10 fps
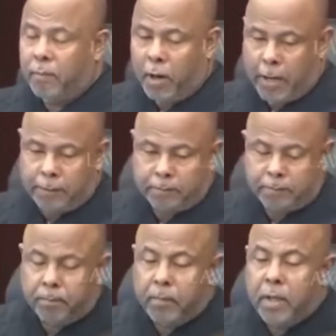All right.
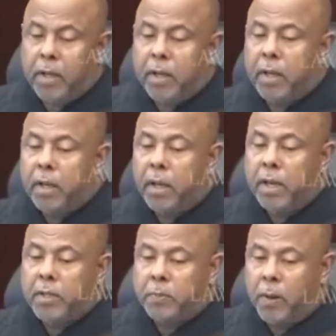
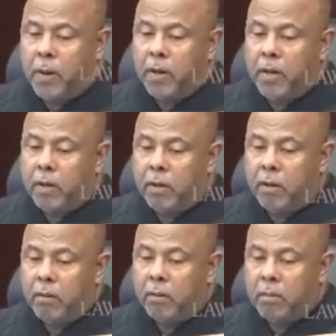As part of
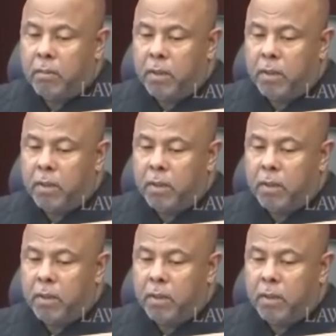your